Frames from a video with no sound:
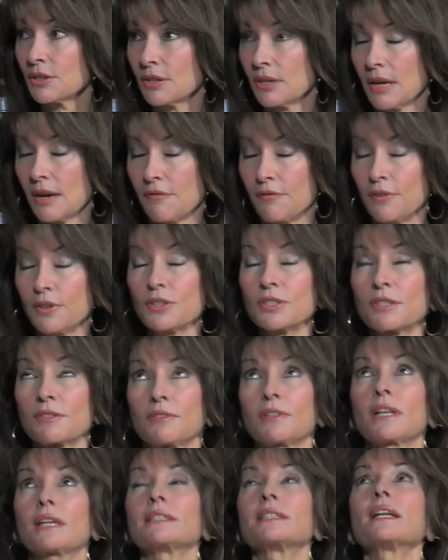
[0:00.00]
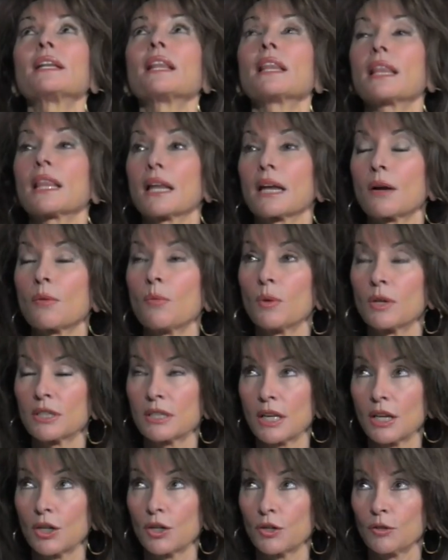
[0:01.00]
Ter- first of all, I didn't think
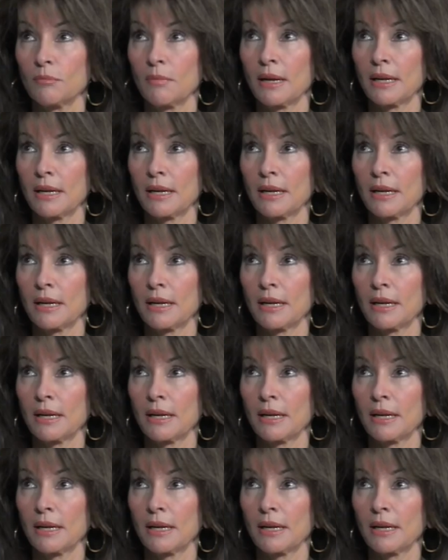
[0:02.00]
once I heard